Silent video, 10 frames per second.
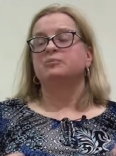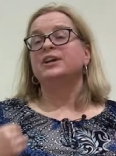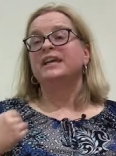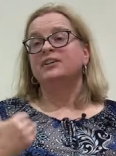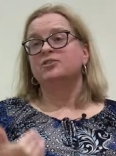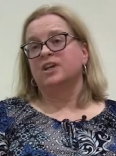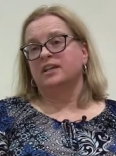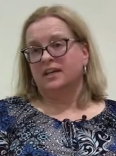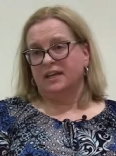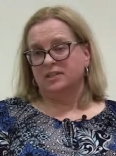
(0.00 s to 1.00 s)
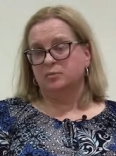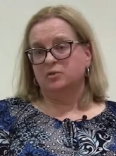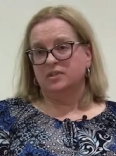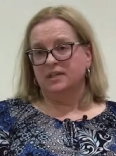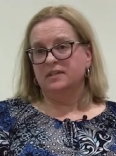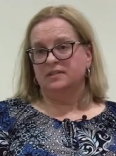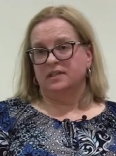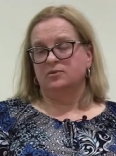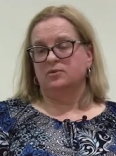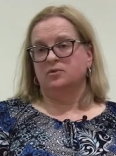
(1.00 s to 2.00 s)
bringing gender expertise
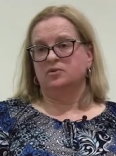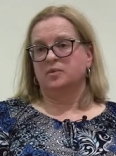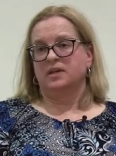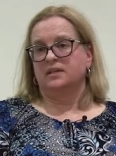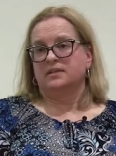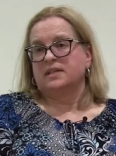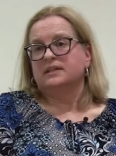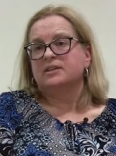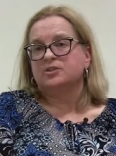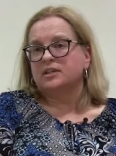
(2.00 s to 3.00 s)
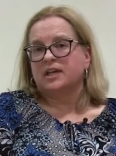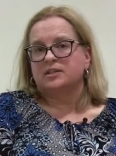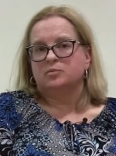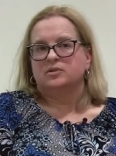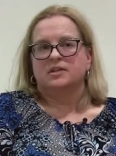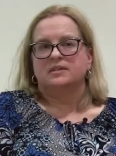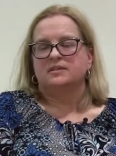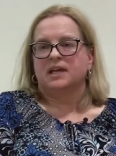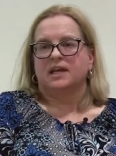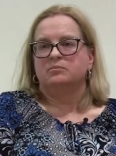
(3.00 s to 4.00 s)
into those bodies. And that gender expertise
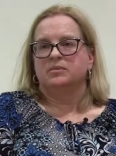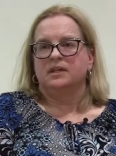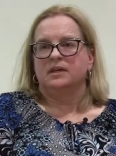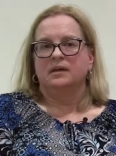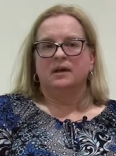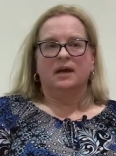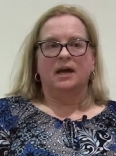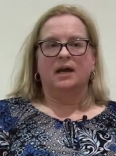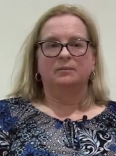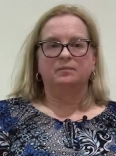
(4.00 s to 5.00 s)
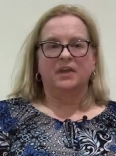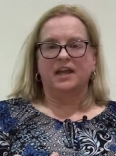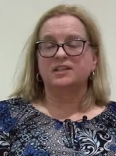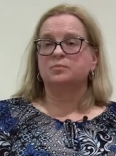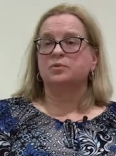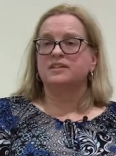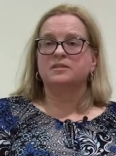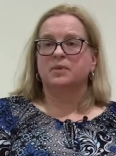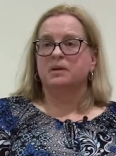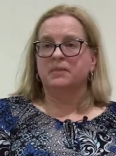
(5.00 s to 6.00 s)
can be um,
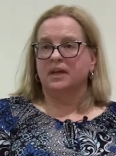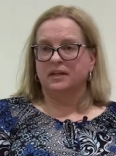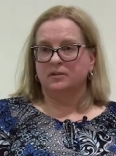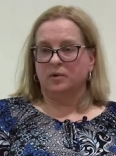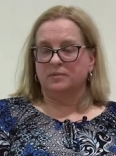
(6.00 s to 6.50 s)
expressed by men and